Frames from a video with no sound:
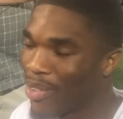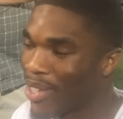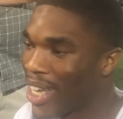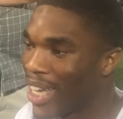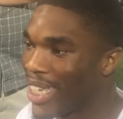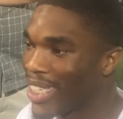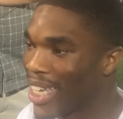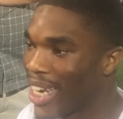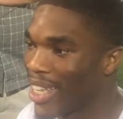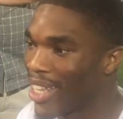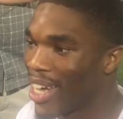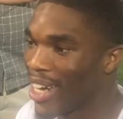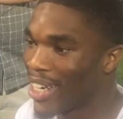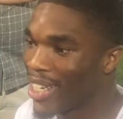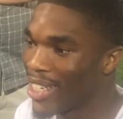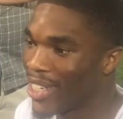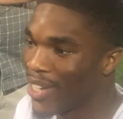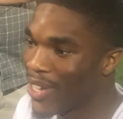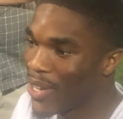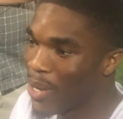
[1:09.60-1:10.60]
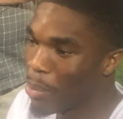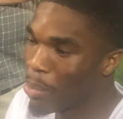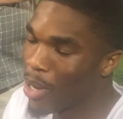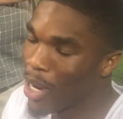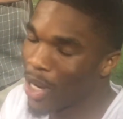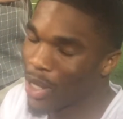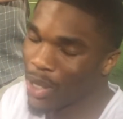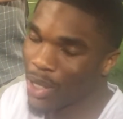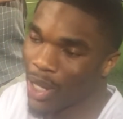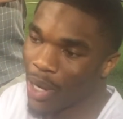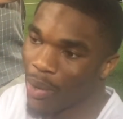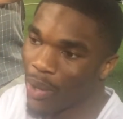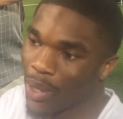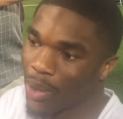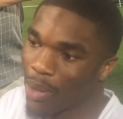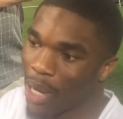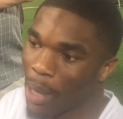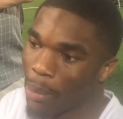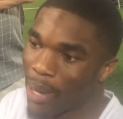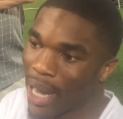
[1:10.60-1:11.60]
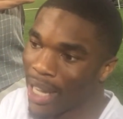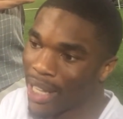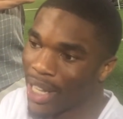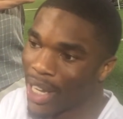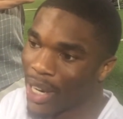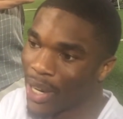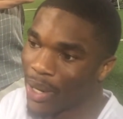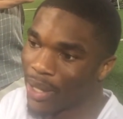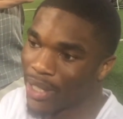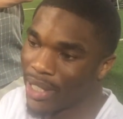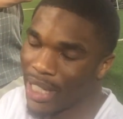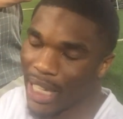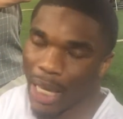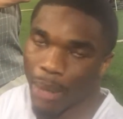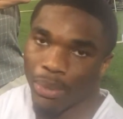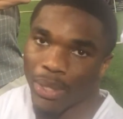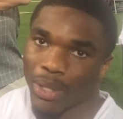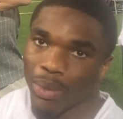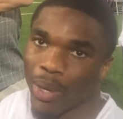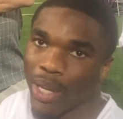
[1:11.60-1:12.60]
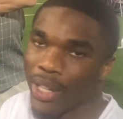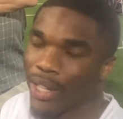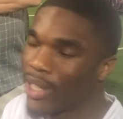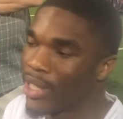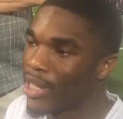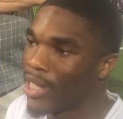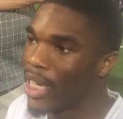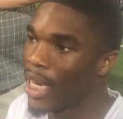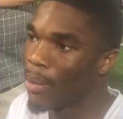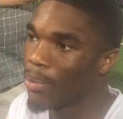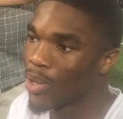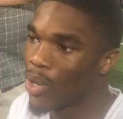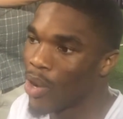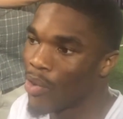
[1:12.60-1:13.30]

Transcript: feel like he's getting a lot of balls thrown his way back there, or tips, whether it's tips,